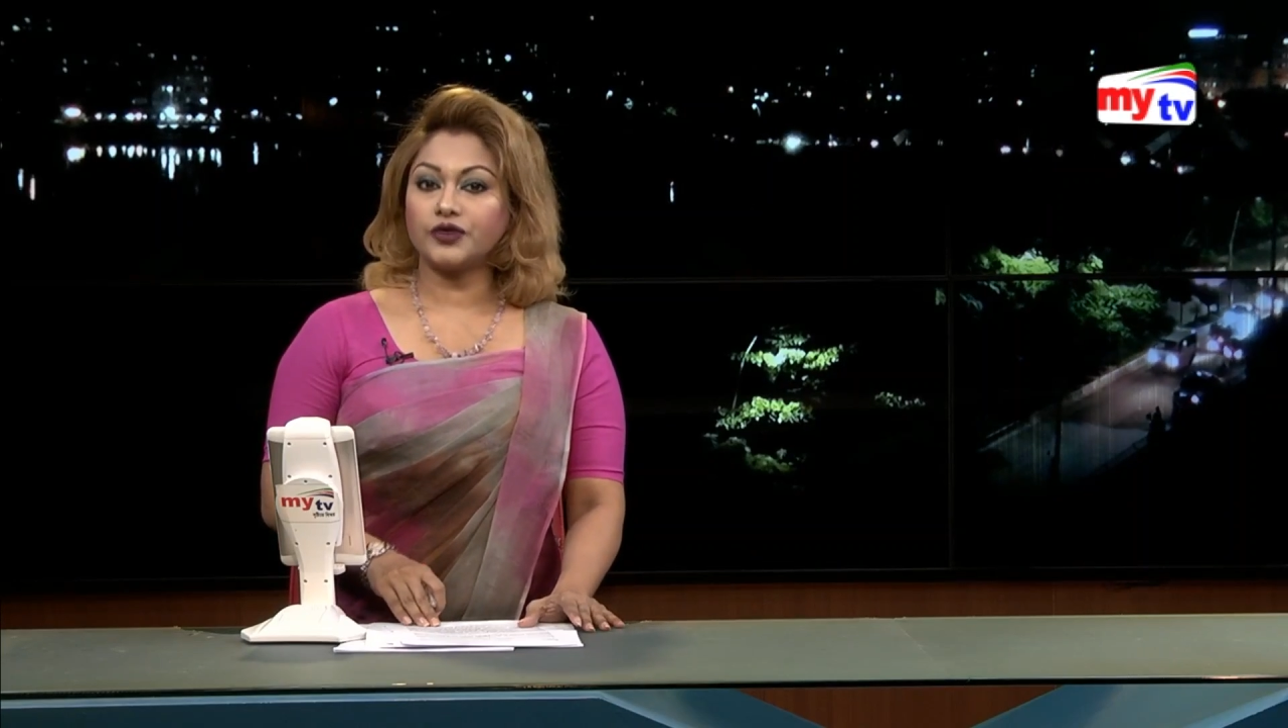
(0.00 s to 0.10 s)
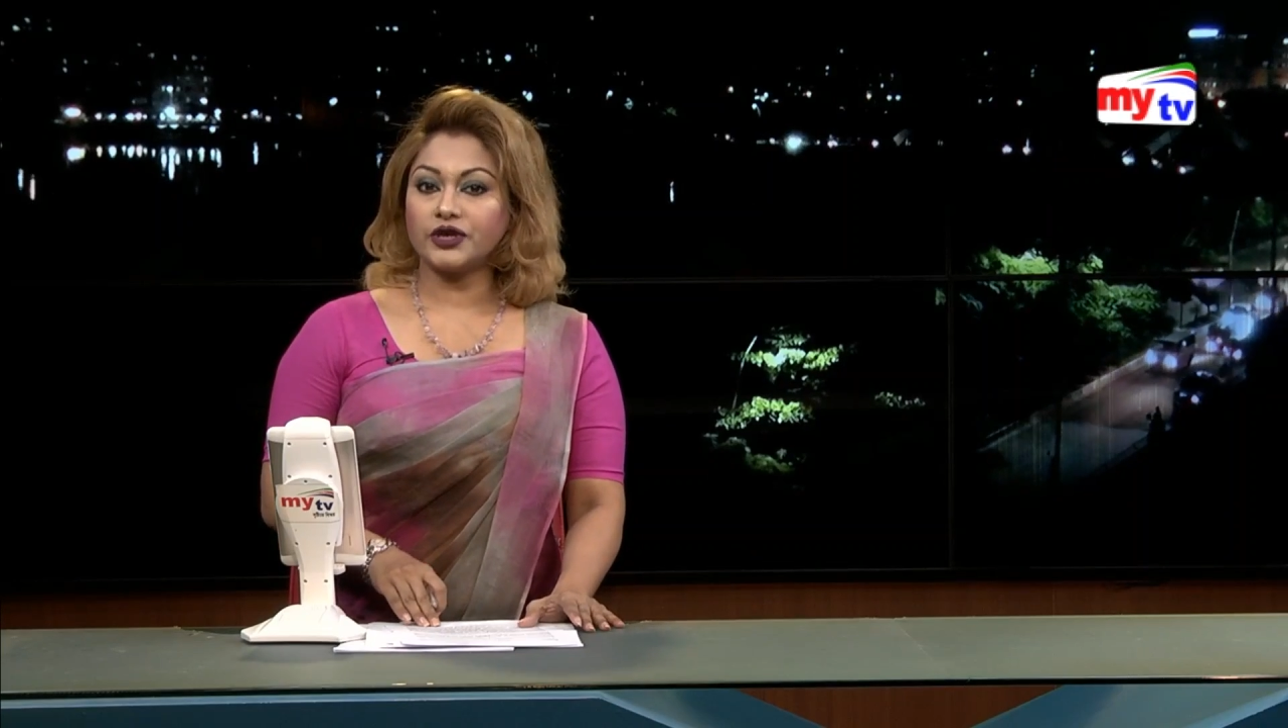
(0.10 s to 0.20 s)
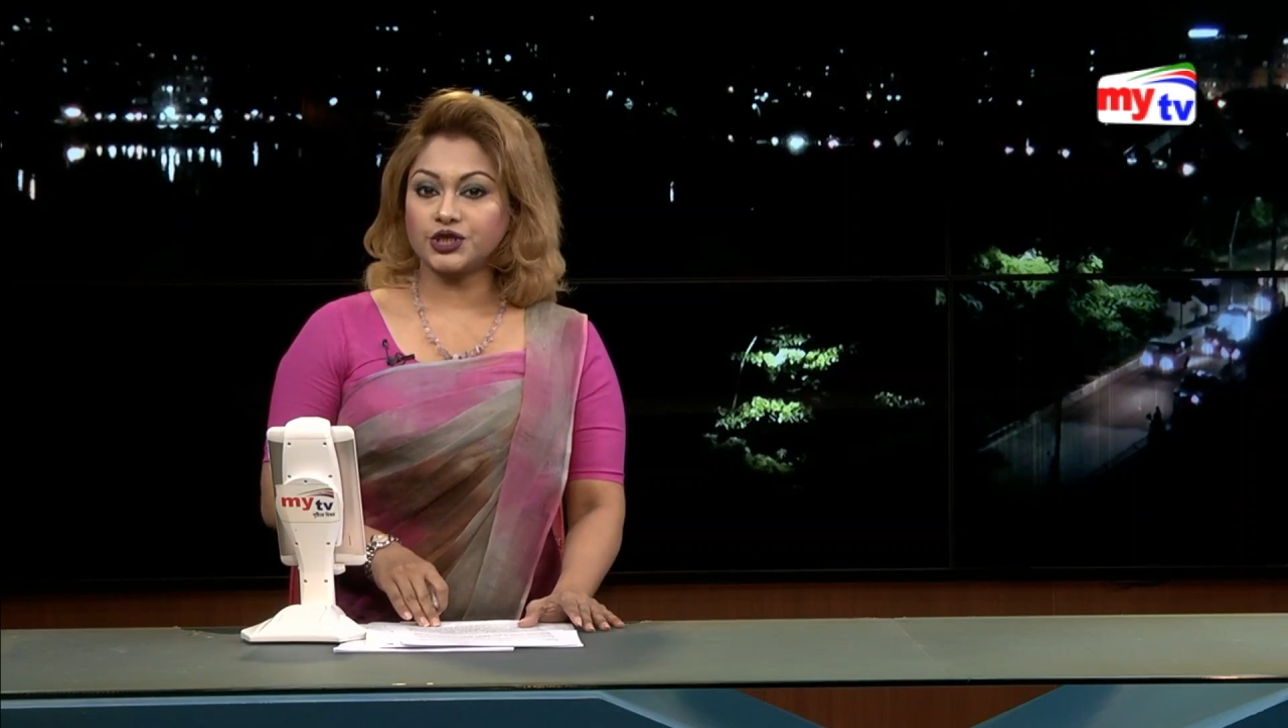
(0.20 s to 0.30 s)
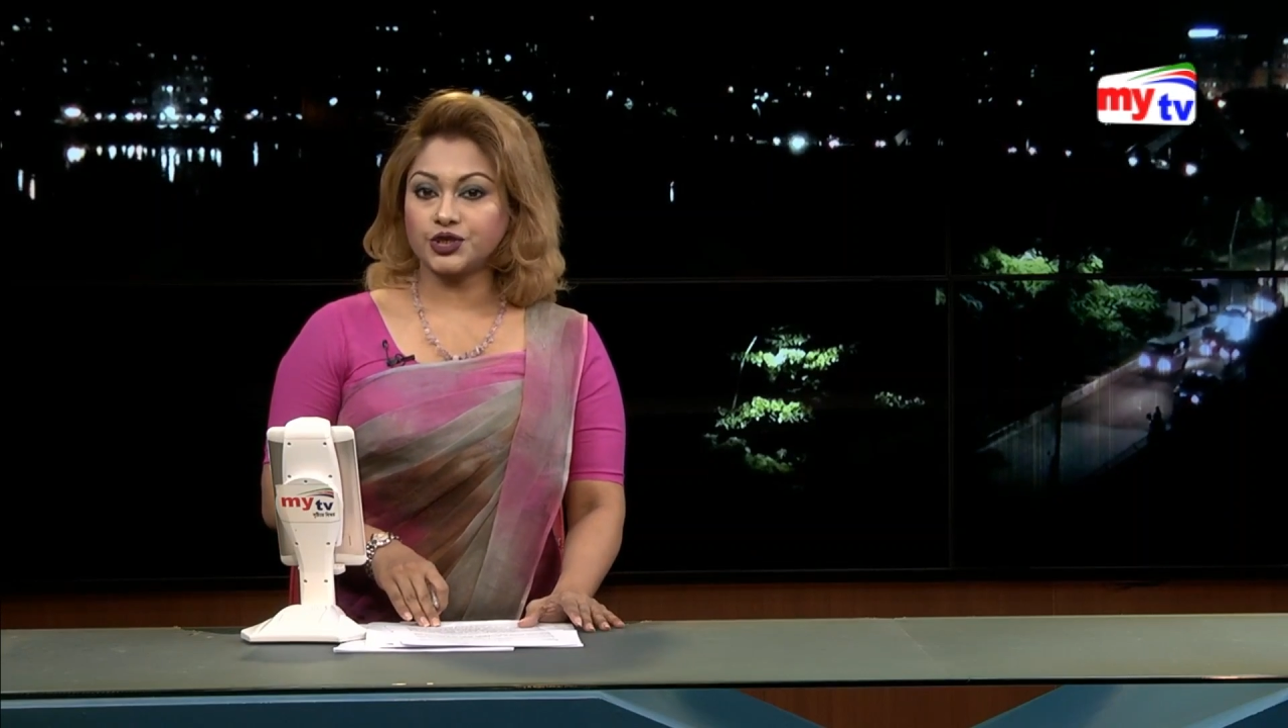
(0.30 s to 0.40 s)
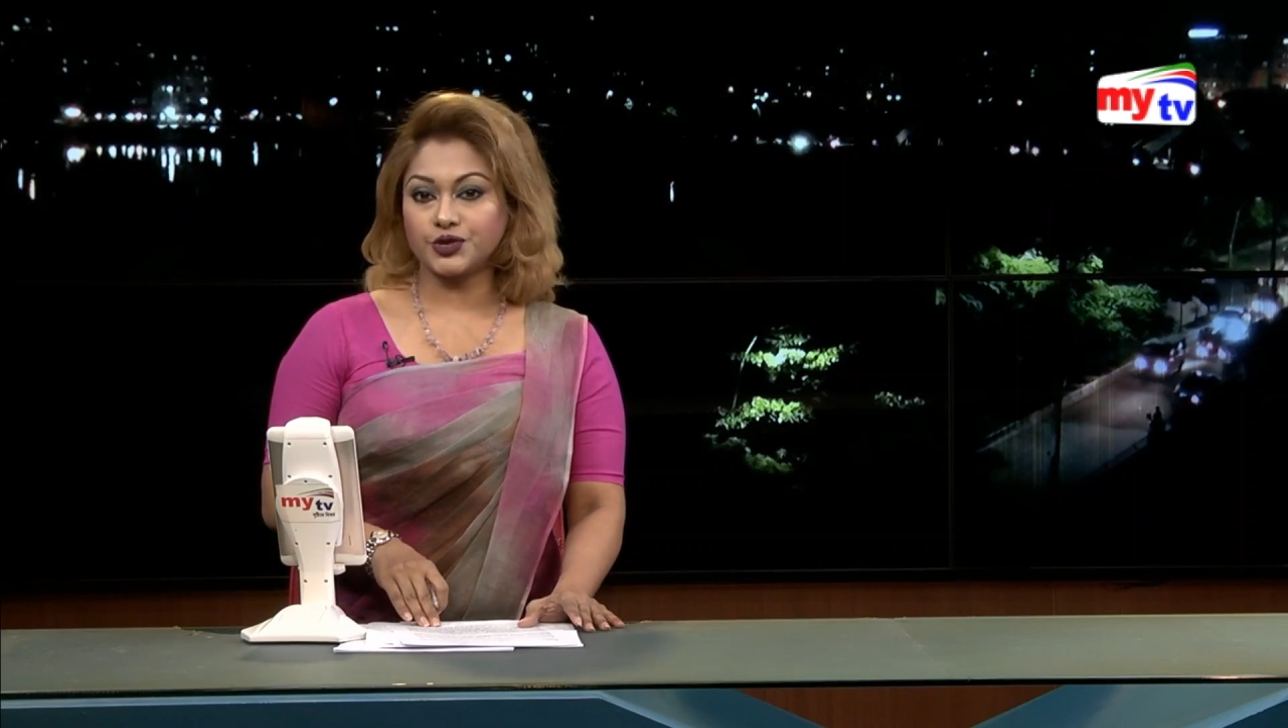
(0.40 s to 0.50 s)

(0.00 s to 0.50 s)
rickshaw